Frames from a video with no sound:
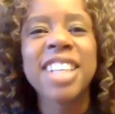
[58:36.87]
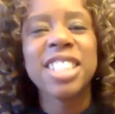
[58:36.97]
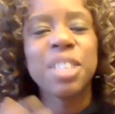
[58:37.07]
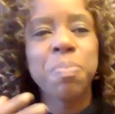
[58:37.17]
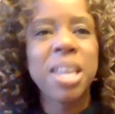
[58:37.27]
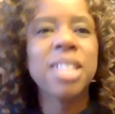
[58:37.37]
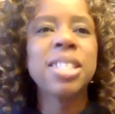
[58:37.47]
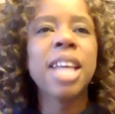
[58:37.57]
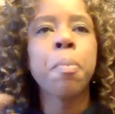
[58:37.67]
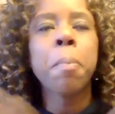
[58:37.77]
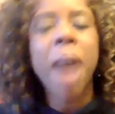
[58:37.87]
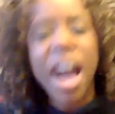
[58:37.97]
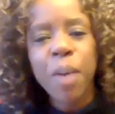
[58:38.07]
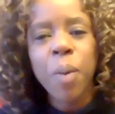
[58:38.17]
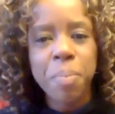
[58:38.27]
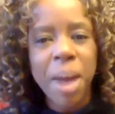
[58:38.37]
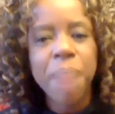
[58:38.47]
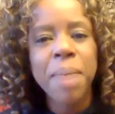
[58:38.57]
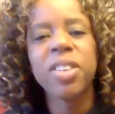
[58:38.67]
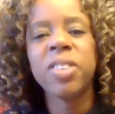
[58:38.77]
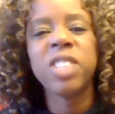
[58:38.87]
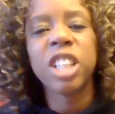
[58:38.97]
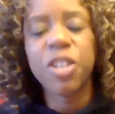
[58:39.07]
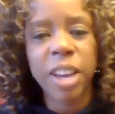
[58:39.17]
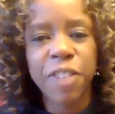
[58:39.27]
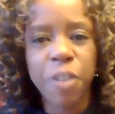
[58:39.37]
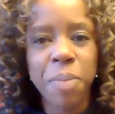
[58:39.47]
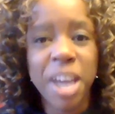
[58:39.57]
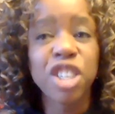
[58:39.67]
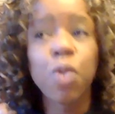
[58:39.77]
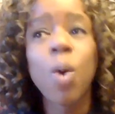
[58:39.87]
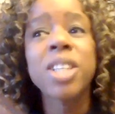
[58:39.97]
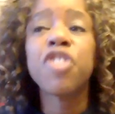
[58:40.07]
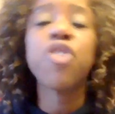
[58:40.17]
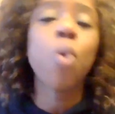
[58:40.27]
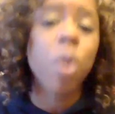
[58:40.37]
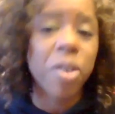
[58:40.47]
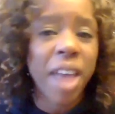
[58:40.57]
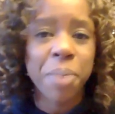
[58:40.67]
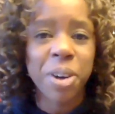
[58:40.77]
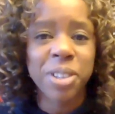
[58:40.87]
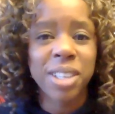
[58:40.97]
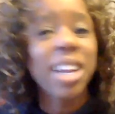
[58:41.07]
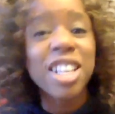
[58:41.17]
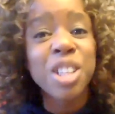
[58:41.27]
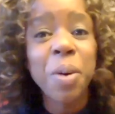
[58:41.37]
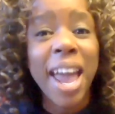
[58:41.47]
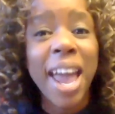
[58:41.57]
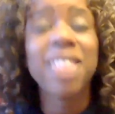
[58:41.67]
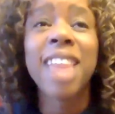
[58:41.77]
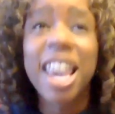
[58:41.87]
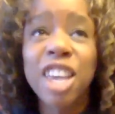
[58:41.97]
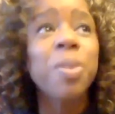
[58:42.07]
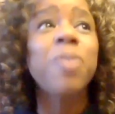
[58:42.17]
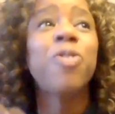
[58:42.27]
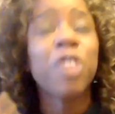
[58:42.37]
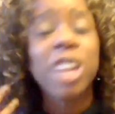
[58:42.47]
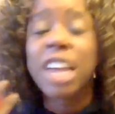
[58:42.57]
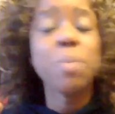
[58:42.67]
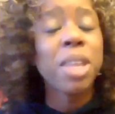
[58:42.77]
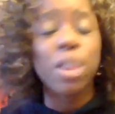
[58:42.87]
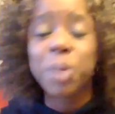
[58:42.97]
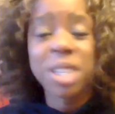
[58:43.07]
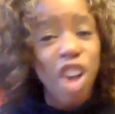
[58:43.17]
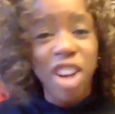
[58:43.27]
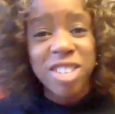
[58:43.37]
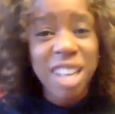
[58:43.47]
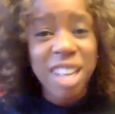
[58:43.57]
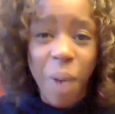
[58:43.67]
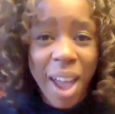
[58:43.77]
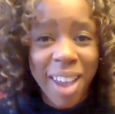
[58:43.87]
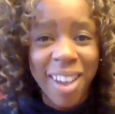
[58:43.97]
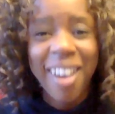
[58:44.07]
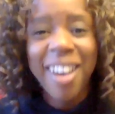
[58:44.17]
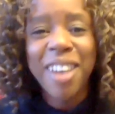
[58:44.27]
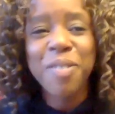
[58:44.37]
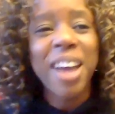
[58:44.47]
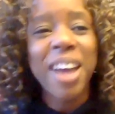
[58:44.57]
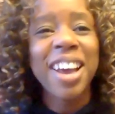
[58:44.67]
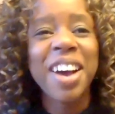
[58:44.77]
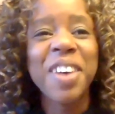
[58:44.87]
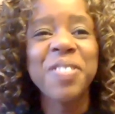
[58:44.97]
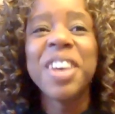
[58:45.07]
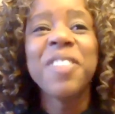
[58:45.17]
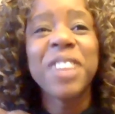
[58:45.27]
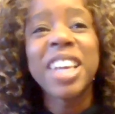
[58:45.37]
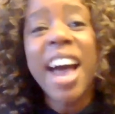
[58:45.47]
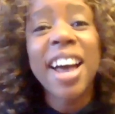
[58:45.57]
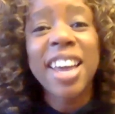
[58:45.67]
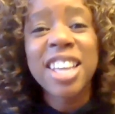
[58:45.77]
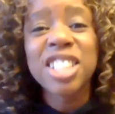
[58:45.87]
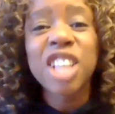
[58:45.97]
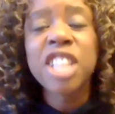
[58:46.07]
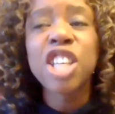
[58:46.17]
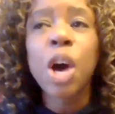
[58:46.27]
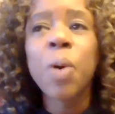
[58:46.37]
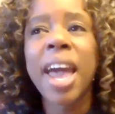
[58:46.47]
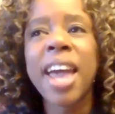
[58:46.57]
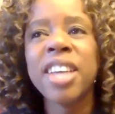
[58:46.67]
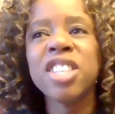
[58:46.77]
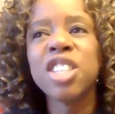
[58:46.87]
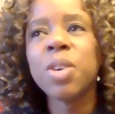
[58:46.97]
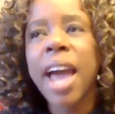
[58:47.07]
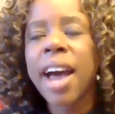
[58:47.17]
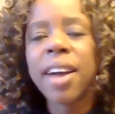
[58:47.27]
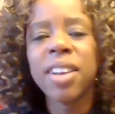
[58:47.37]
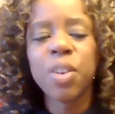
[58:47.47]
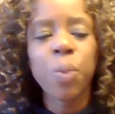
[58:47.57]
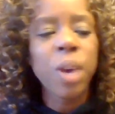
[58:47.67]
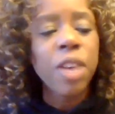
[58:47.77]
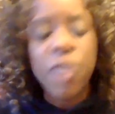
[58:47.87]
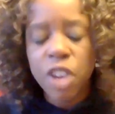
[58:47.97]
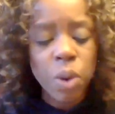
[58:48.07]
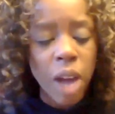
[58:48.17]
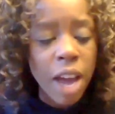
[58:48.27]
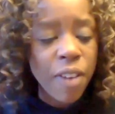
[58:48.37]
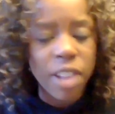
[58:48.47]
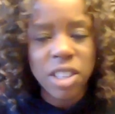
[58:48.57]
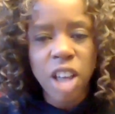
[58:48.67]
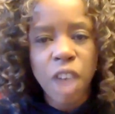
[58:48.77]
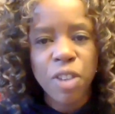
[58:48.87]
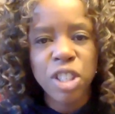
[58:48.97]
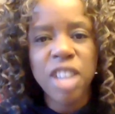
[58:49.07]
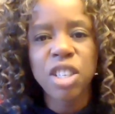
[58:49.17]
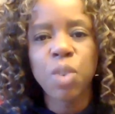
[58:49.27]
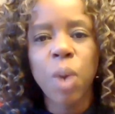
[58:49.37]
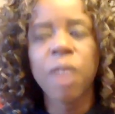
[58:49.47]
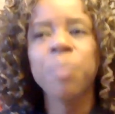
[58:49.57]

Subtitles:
means that my method of delivering information wasn't for that person, and it's okay. Thank you for giving me 3 stars anyway. Yep. But yeah, it's okay. And so, yeah, you and I have had this conversation where